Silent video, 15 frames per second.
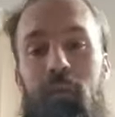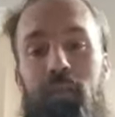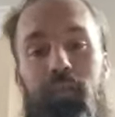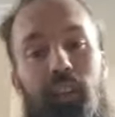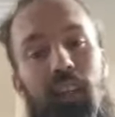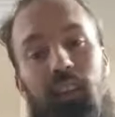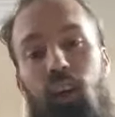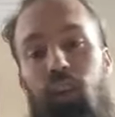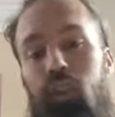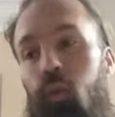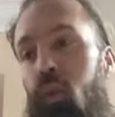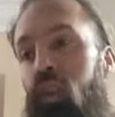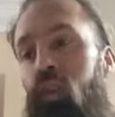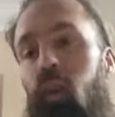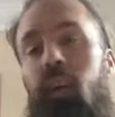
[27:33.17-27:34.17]
But fucking long
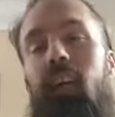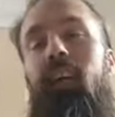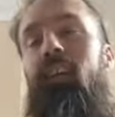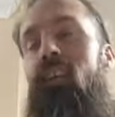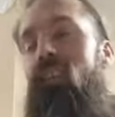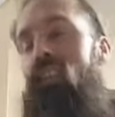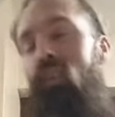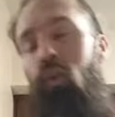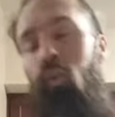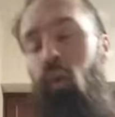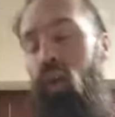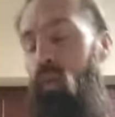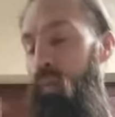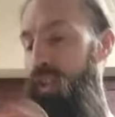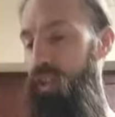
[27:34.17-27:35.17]
story short, aliens is the
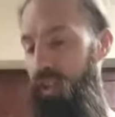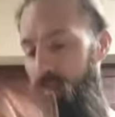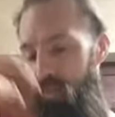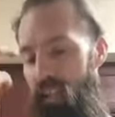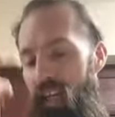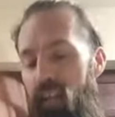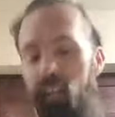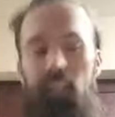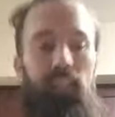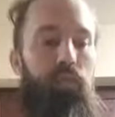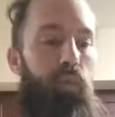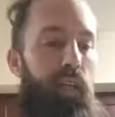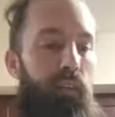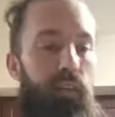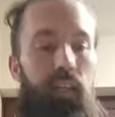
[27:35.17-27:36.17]
word. We could be
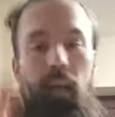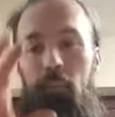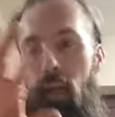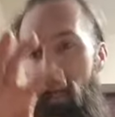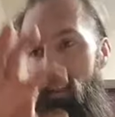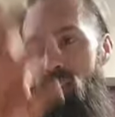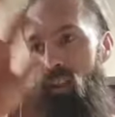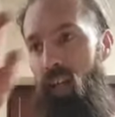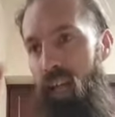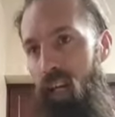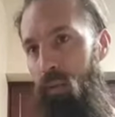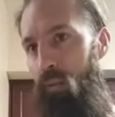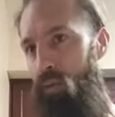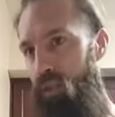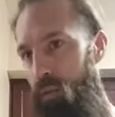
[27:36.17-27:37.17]
aliens. Whatever pets and
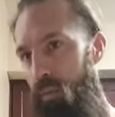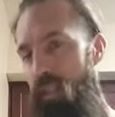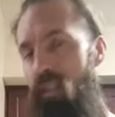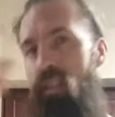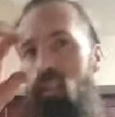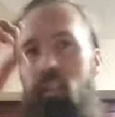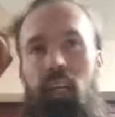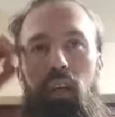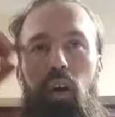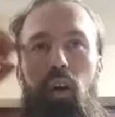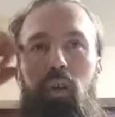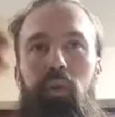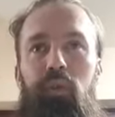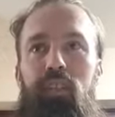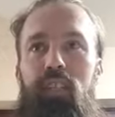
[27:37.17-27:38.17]
animal species, like
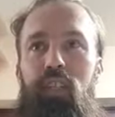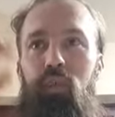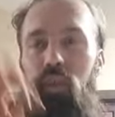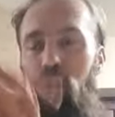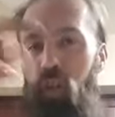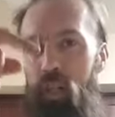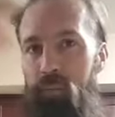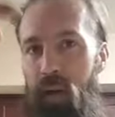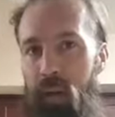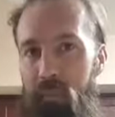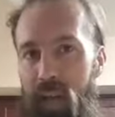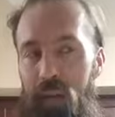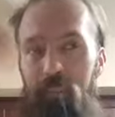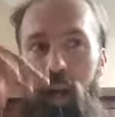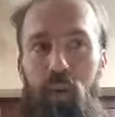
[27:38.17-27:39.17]
all those things were created by
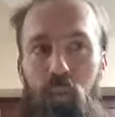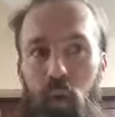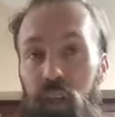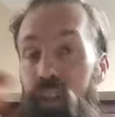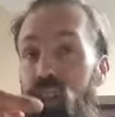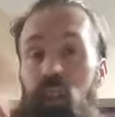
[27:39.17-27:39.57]
man by word.